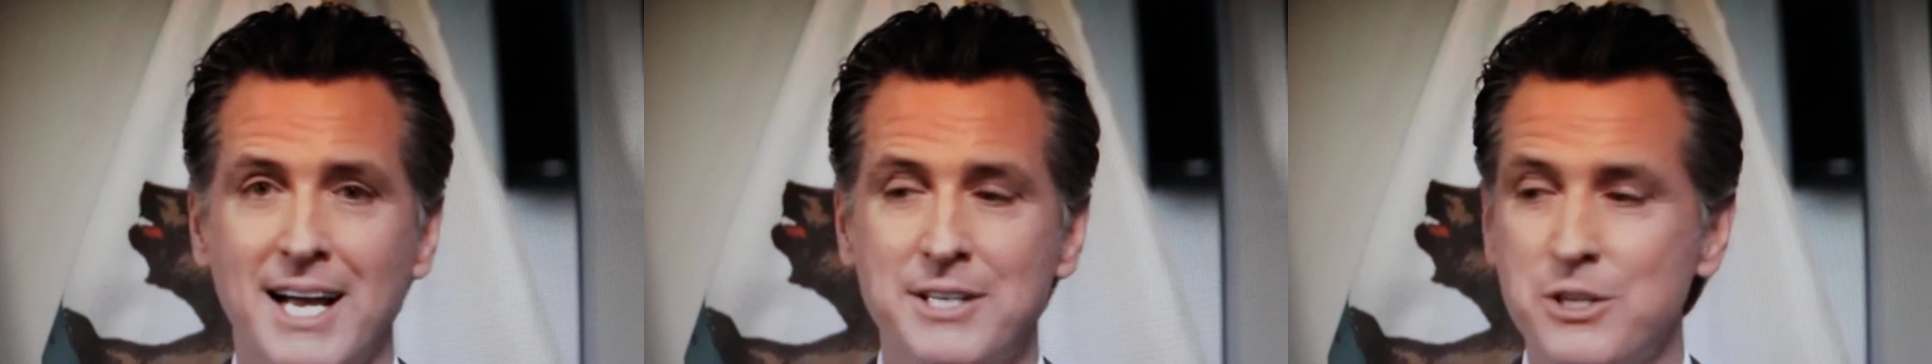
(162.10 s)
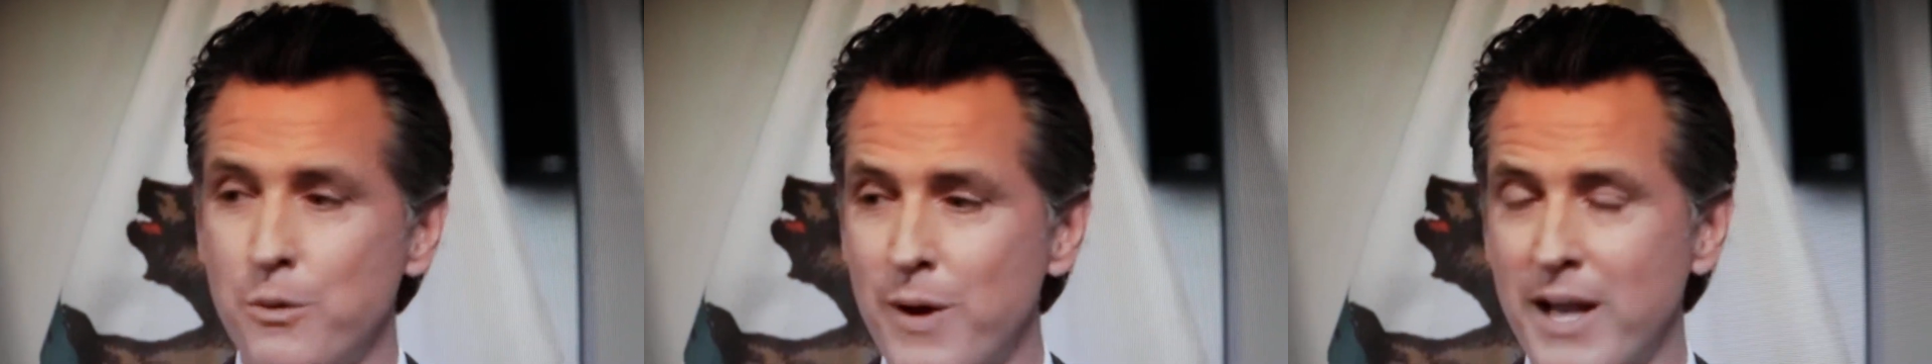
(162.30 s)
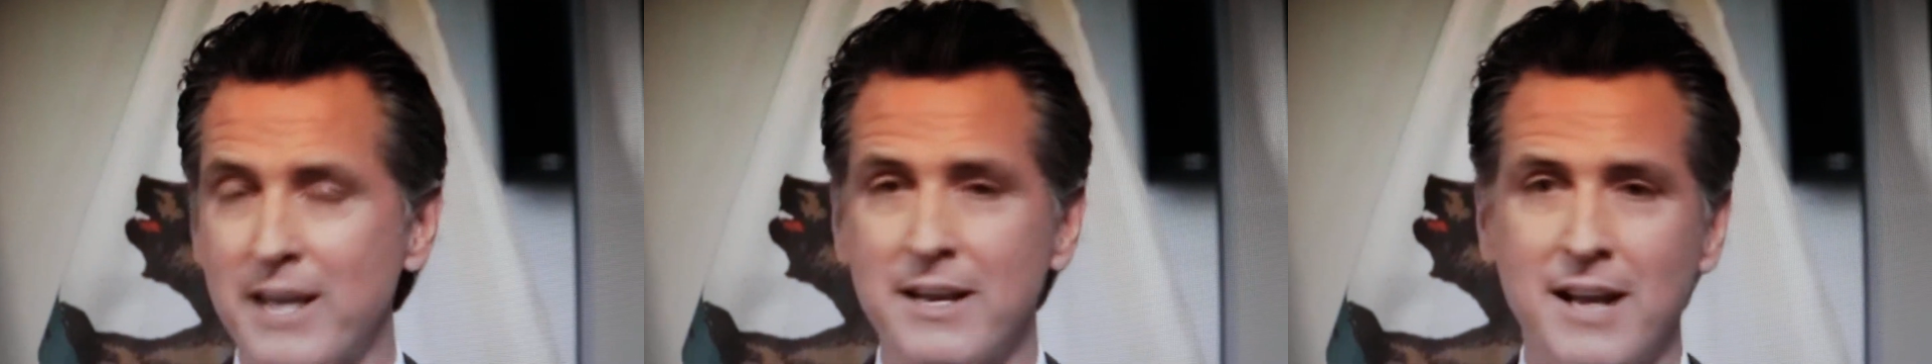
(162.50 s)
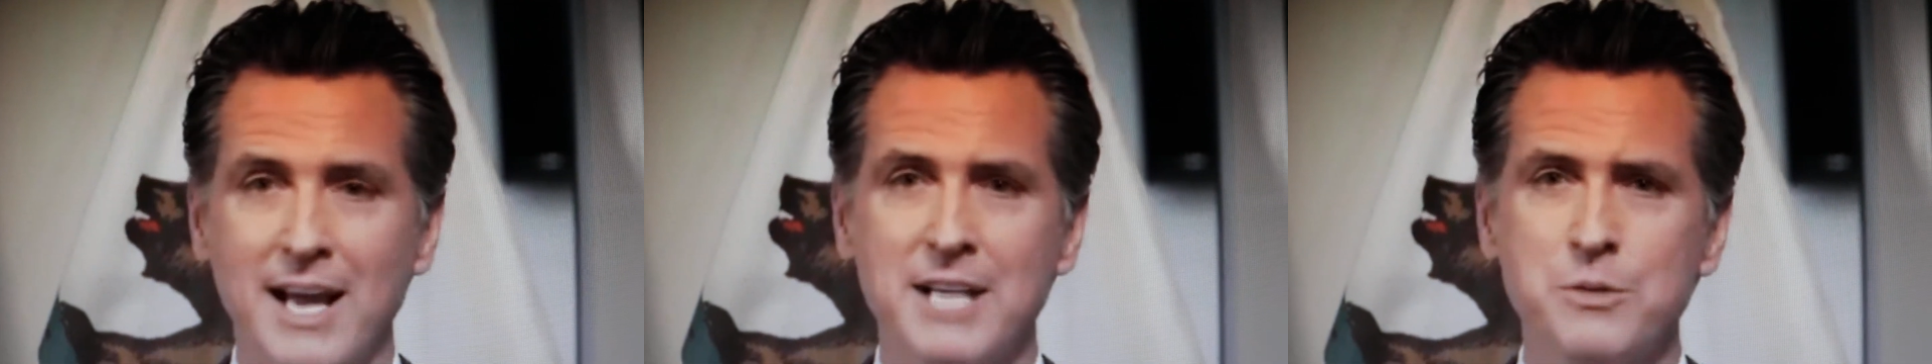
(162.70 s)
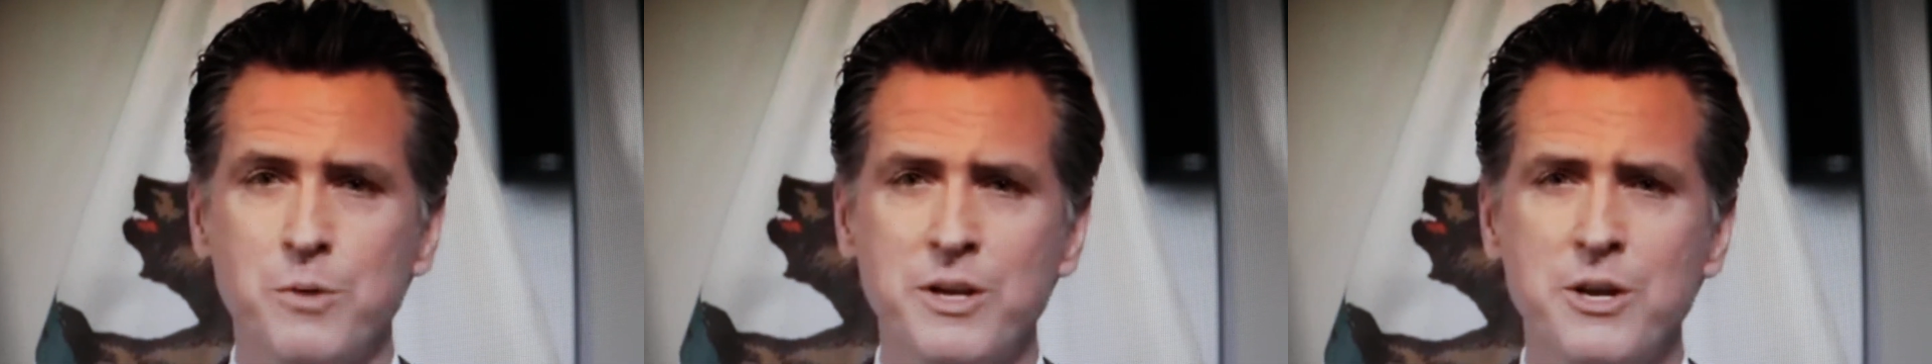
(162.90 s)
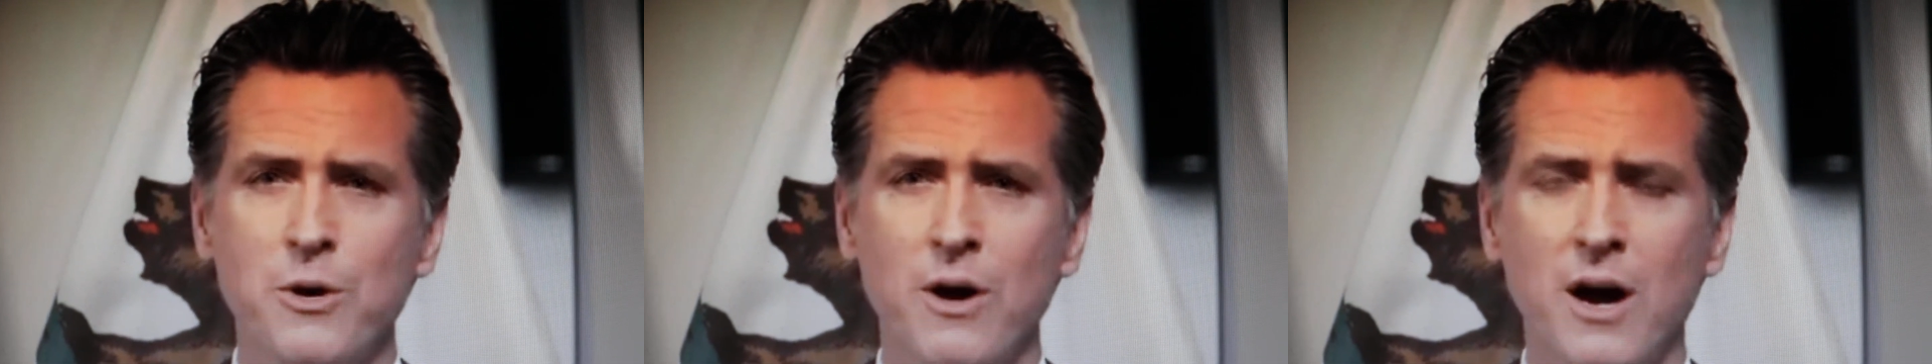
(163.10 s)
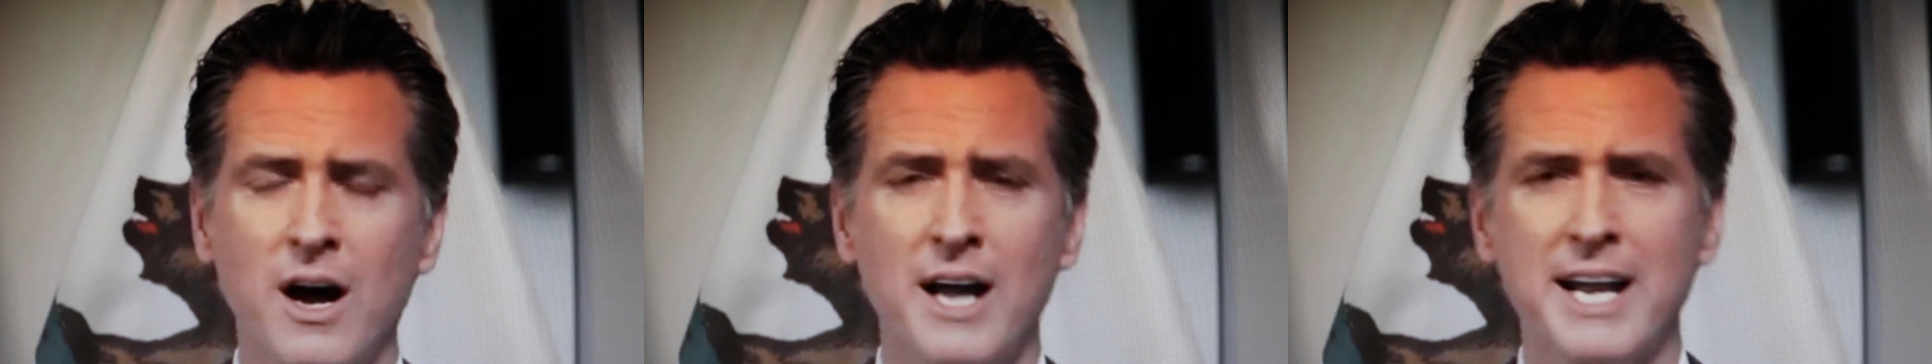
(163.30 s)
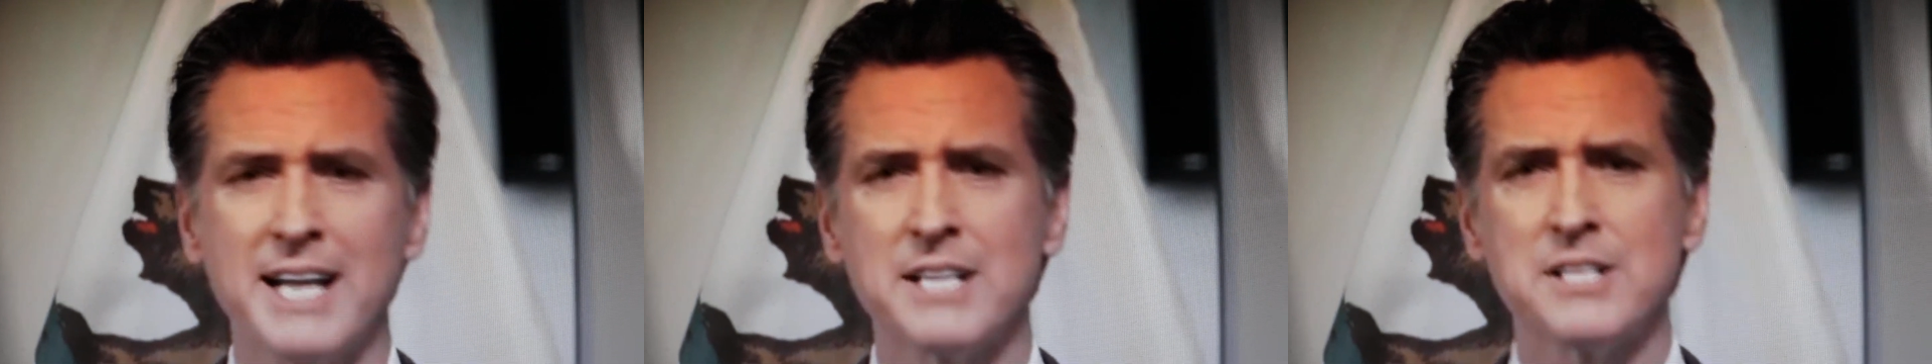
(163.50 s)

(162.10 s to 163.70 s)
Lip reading: to recognize when you're on a